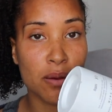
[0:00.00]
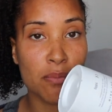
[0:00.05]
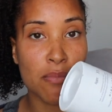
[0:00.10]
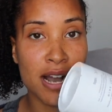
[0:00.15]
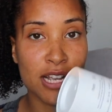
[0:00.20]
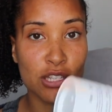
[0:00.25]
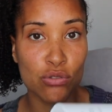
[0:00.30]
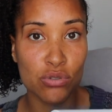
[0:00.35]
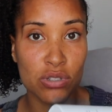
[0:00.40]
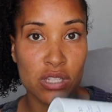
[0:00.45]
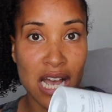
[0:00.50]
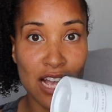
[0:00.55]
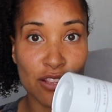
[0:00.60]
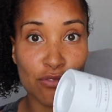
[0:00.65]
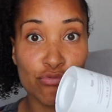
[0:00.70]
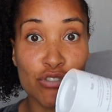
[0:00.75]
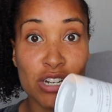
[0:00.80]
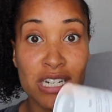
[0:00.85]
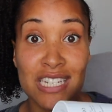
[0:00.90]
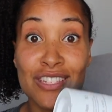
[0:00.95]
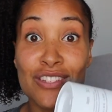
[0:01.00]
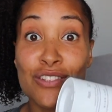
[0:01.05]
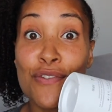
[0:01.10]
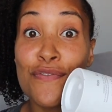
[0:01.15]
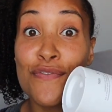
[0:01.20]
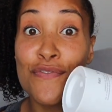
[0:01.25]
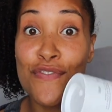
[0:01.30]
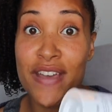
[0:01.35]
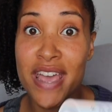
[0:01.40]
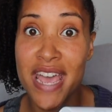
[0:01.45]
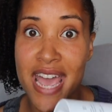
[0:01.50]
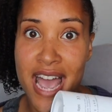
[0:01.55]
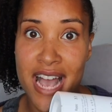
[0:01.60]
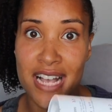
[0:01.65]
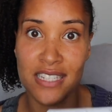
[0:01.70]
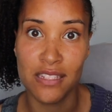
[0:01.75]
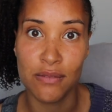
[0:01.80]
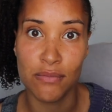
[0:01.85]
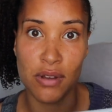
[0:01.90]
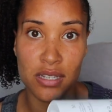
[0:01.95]
my daughter had really severe
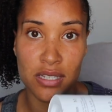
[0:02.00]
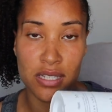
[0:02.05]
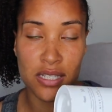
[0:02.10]
eczema,